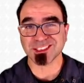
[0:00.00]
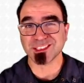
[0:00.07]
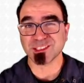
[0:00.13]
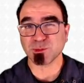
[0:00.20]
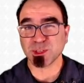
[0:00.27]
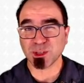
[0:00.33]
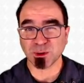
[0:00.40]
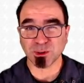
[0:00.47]

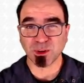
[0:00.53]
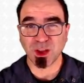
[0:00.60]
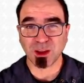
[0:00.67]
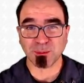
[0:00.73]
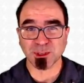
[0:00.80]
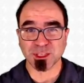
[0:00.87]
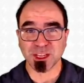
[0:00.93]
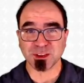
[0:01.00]
since we don't know
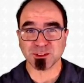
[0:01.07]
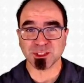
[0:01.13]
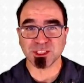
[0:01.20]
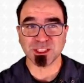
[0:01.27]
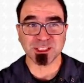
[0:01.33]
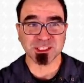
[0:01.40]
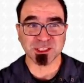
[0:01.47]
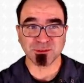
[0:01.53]
how much energy
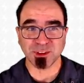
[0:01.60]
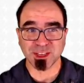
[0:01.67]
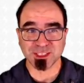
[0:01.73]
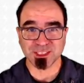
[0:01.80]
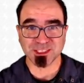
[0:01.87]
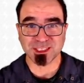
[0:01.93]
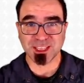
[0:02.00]
these devices